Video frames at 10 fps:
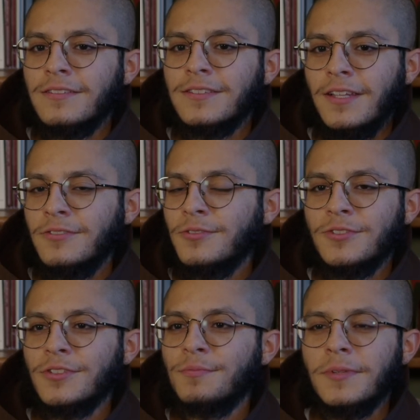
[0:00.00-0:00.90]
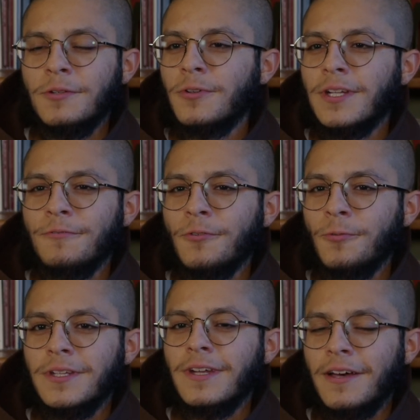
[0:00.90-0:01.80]
tends to just be whenever
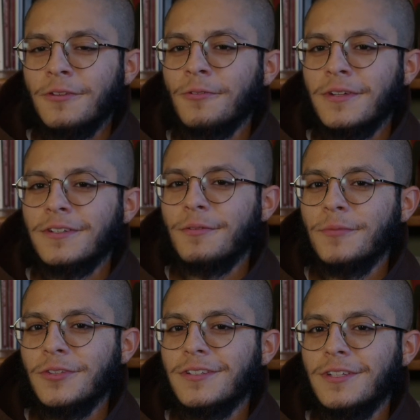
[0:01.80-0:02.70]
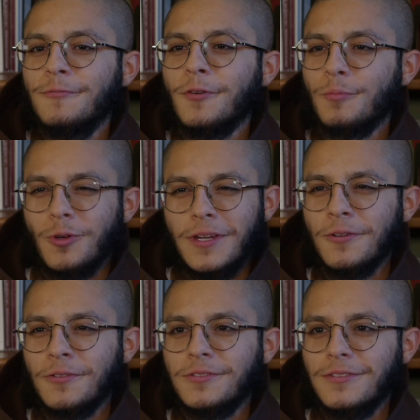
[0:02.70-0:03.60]
we gather in community for
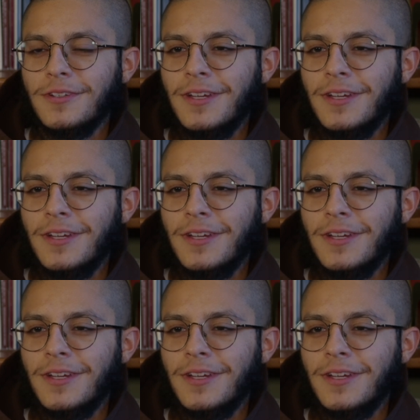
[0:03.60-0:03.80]
prayers.